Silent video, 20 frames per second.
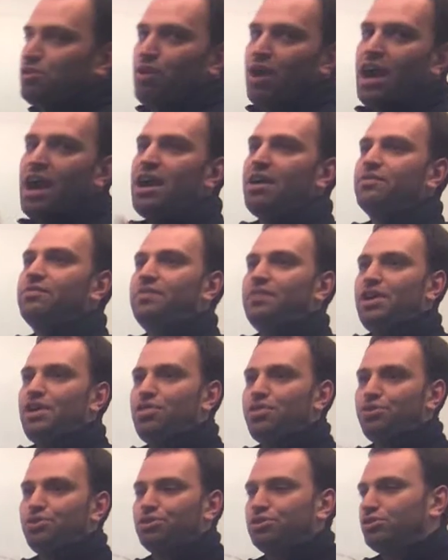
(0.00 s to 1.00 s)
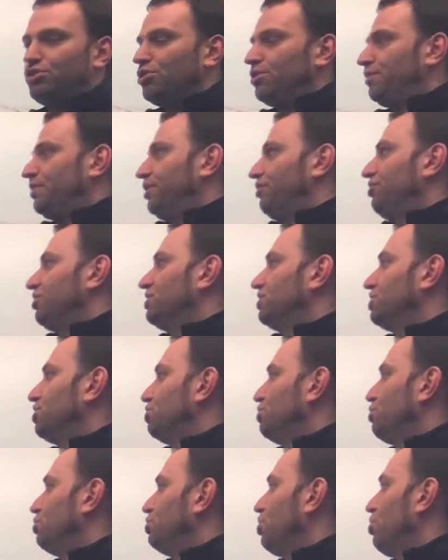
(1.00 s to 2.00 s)
you have a third coefficient, so
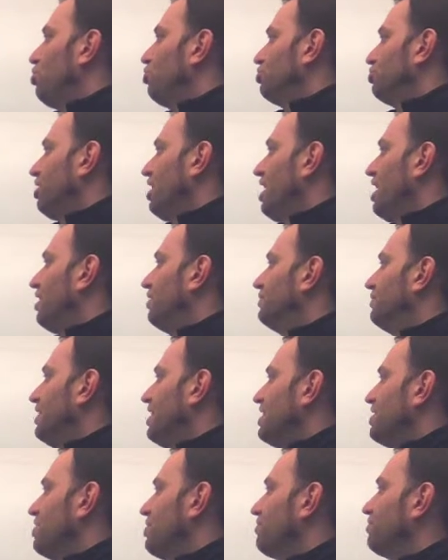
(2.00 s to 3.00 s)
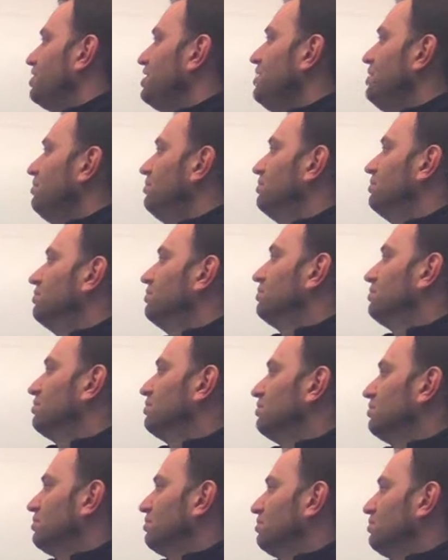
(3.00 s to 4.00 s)
you would also have A3,
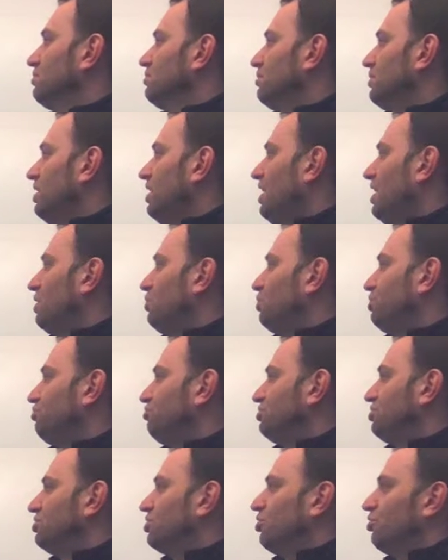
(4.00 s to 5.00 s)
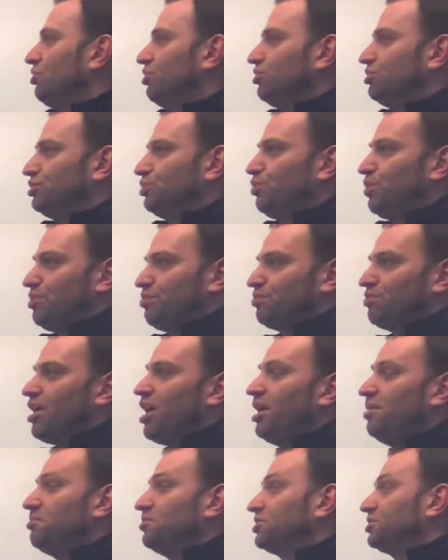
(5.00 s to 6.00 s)
and we'll denote those with
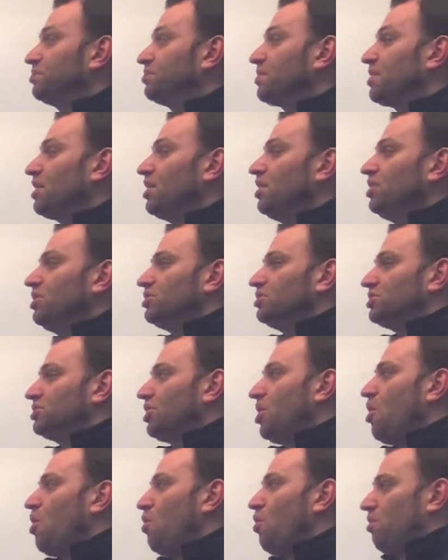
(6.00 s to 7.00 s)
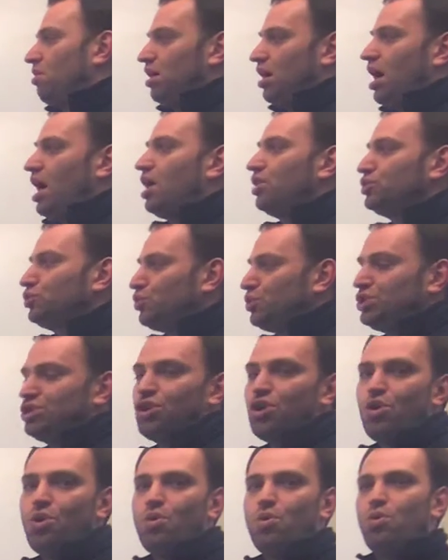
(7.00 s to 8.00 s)
primes. So how do we
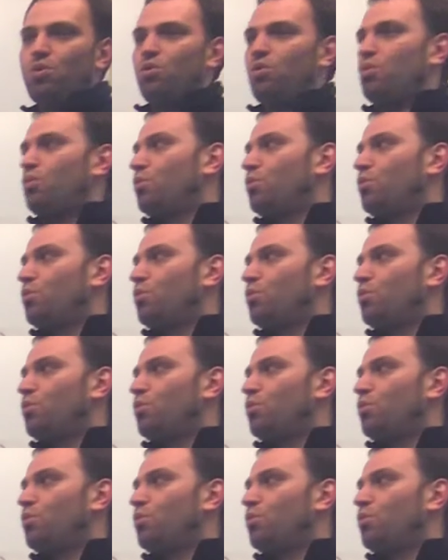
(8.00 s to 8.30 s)
know